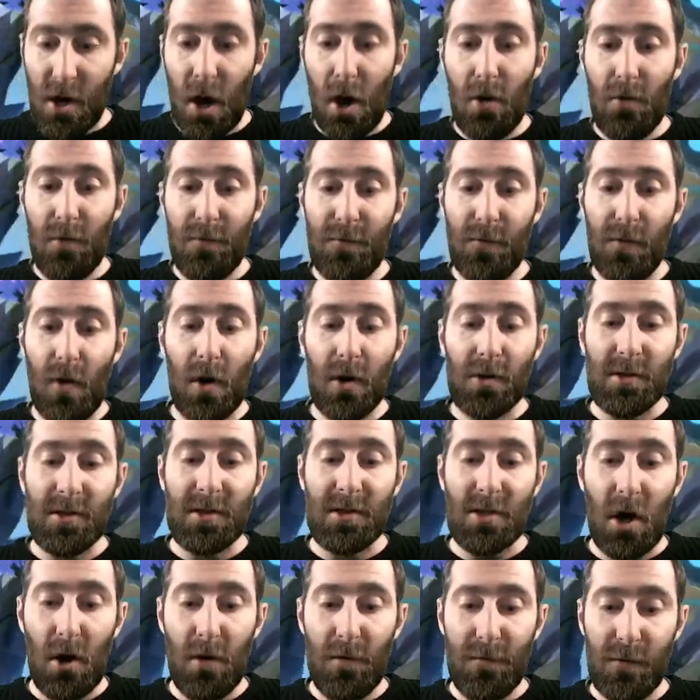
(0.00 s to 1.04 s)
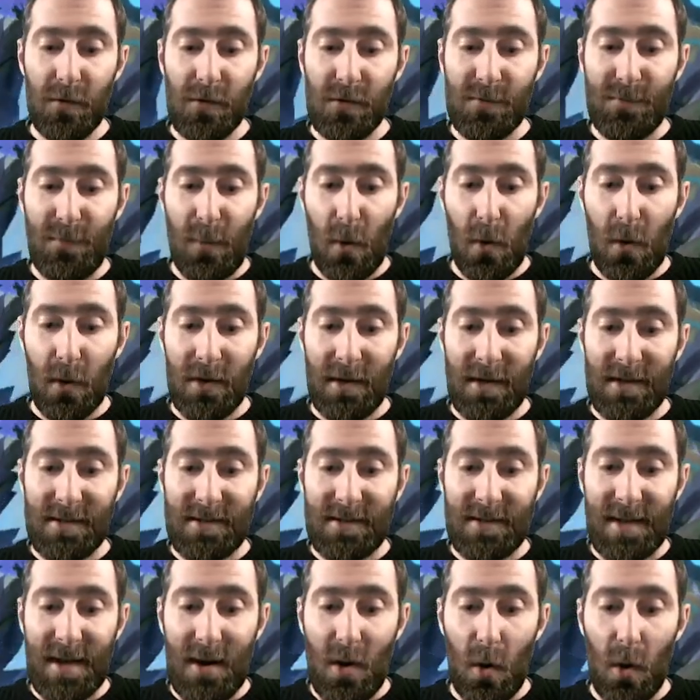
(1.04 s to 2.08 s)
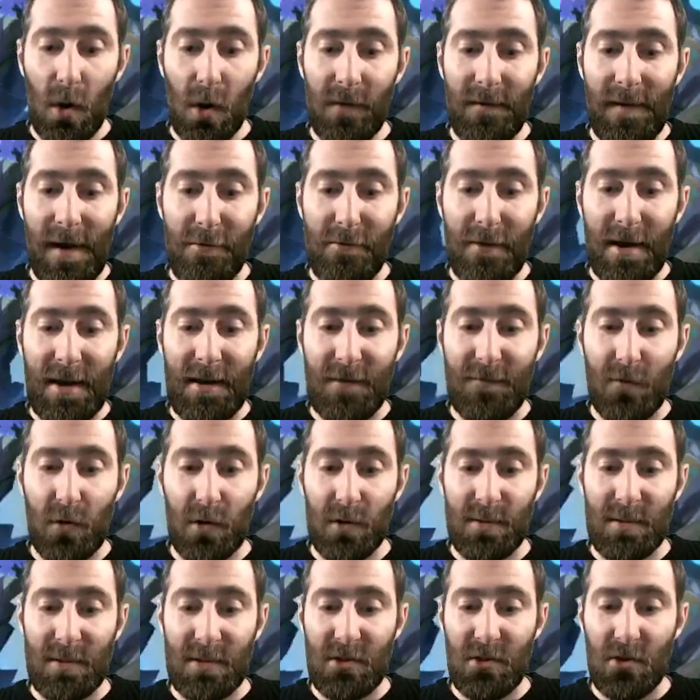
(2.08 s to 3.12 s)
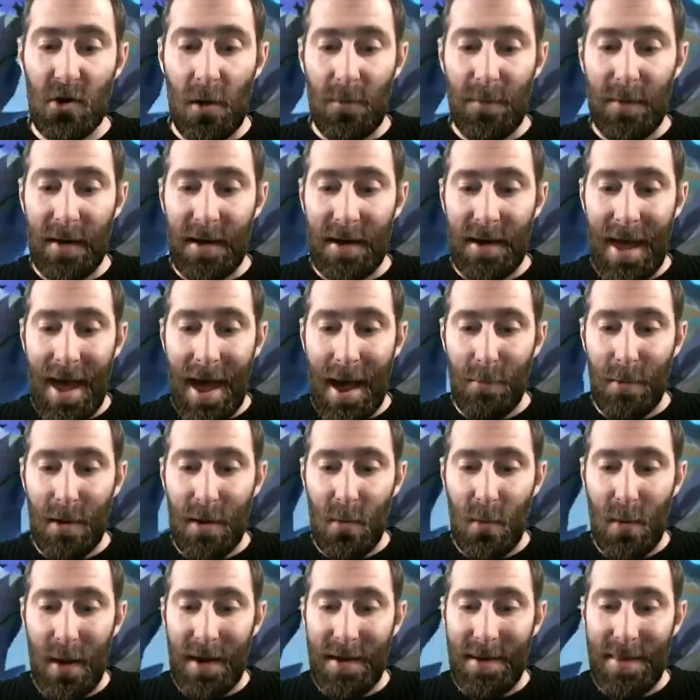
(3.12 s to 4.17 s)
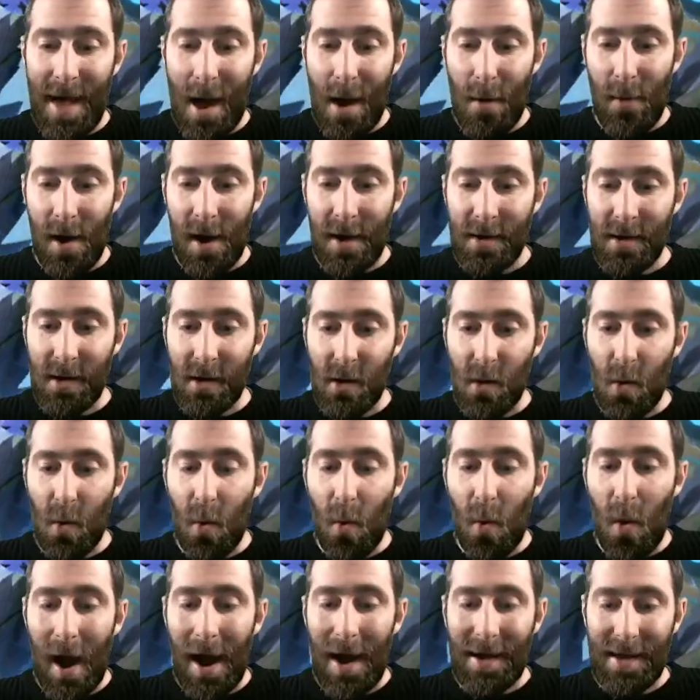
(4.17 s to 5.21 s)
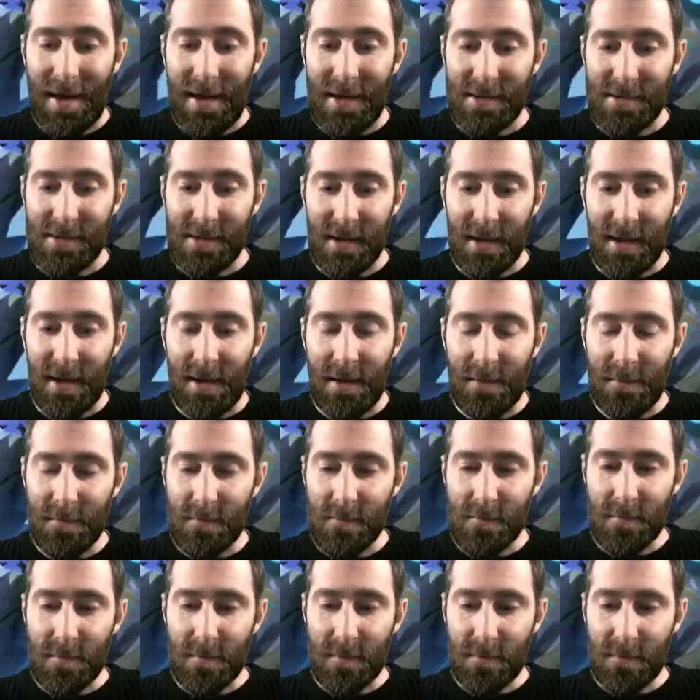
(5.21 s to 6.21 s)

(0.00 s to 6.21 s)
Tofu, onto Tofu's board. You can see all of our reinforcements drop in and we win that one quite easily.